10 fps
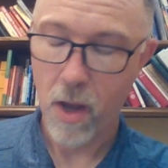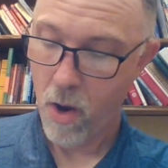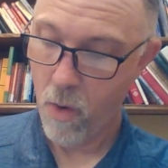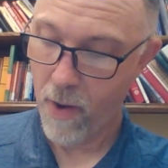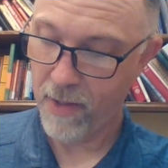
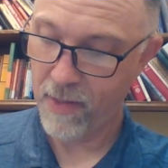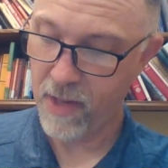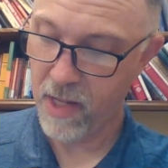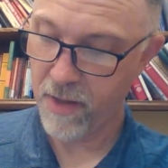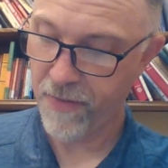who had
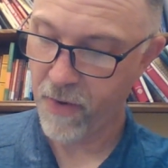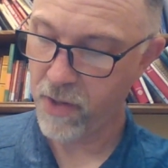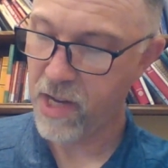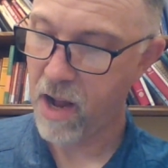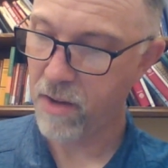seen the
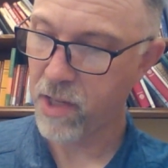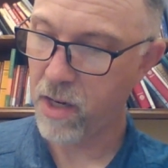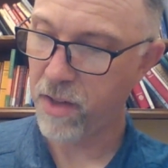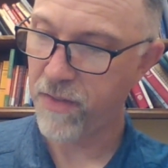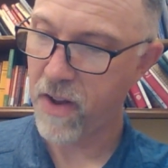first house on
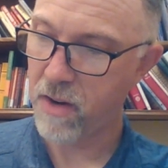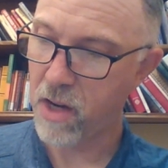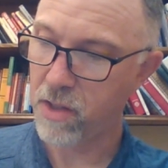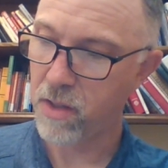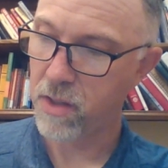its
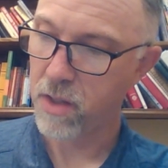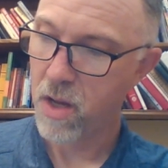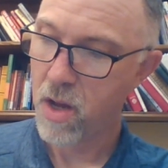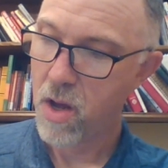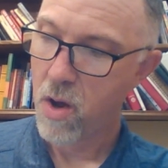foundations,
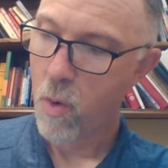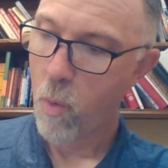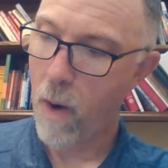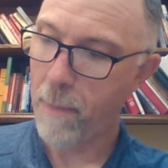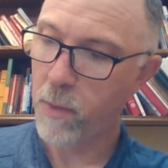
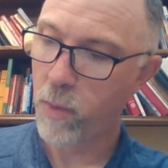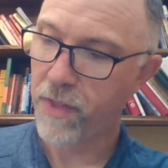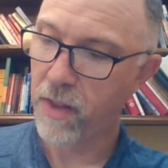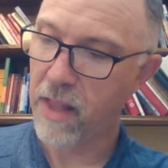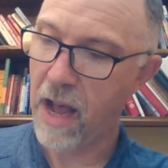wept with
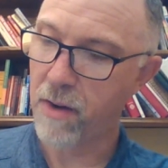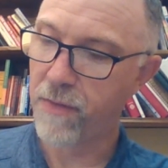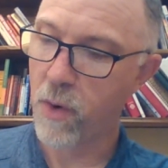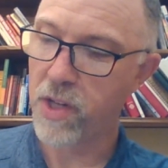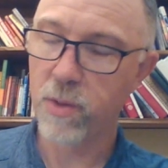a loud
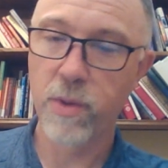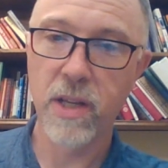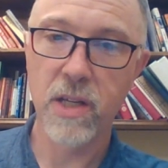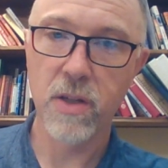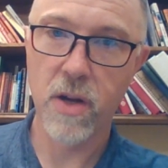voice when
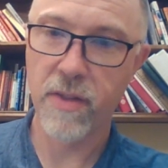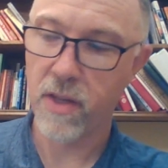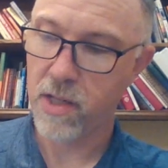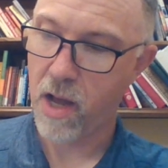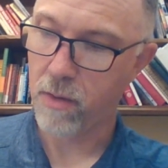they saw
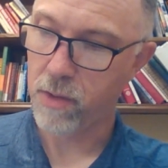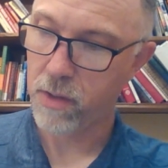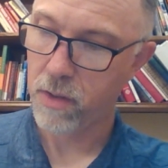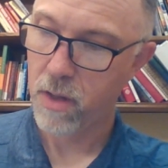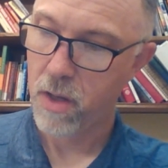this
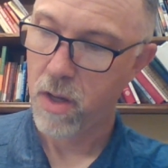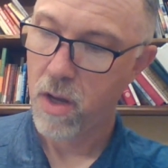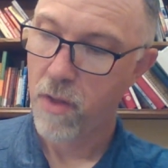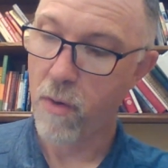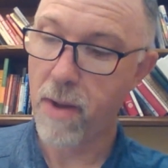house
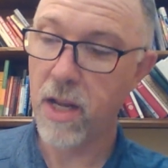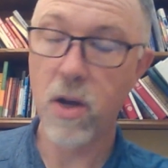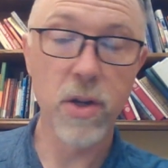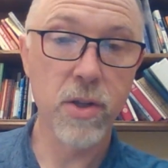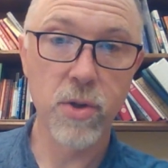though many
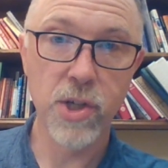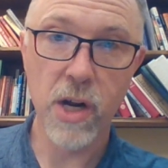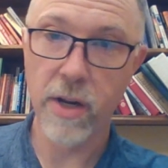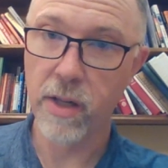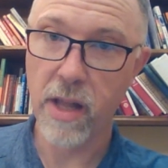also
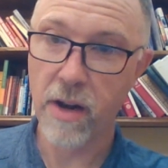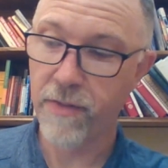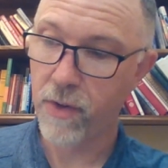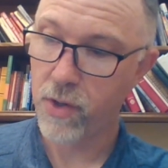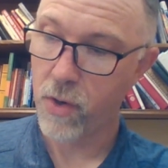shouted aloud
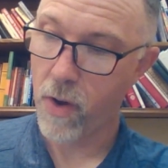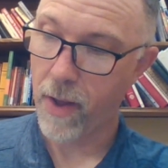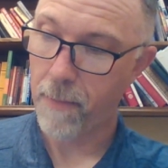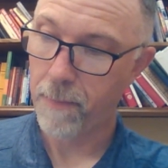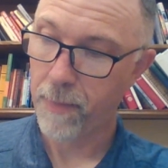for joy,
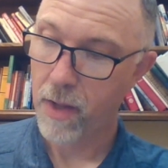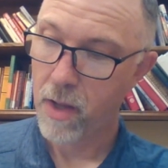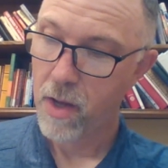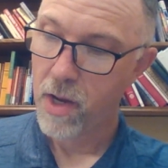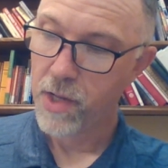
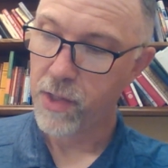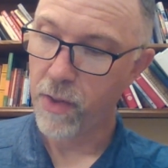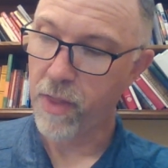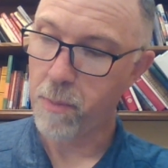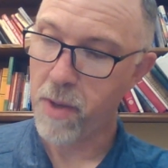so
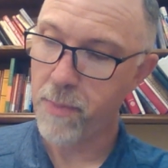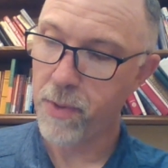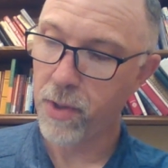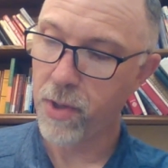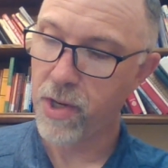that the
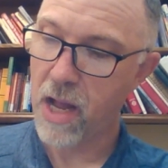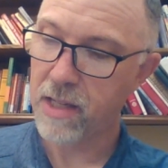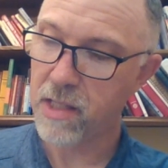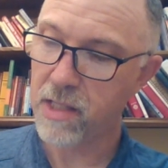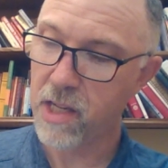people could
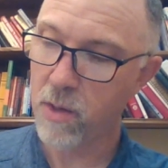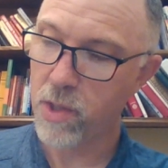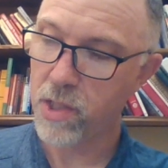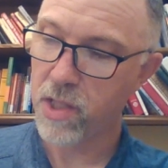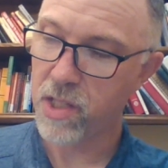not
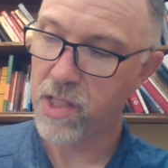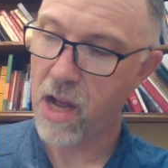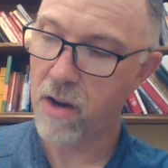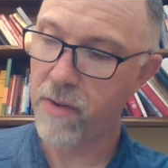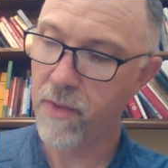distinguish the
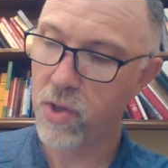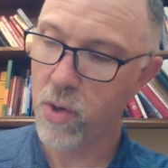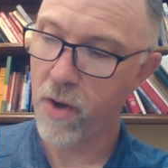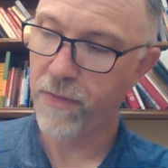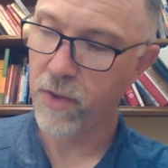sound of the
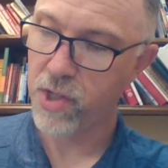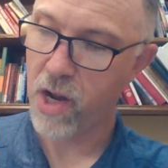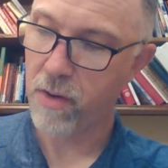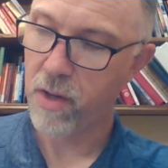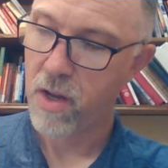joyful
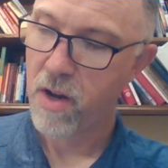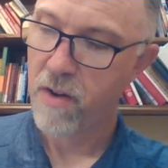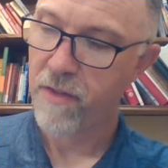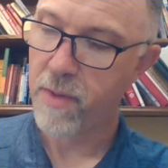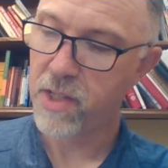shout
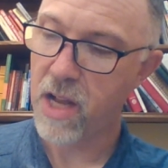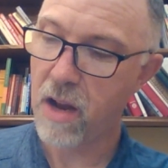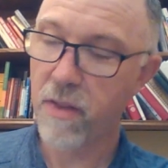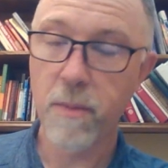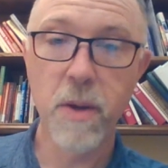from the
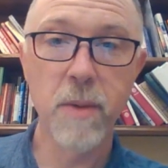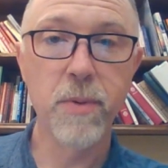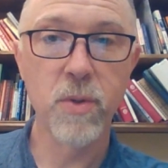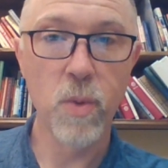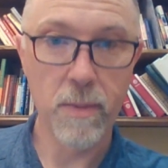sound of the
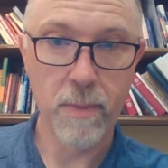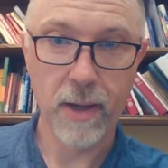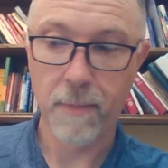people's weeping.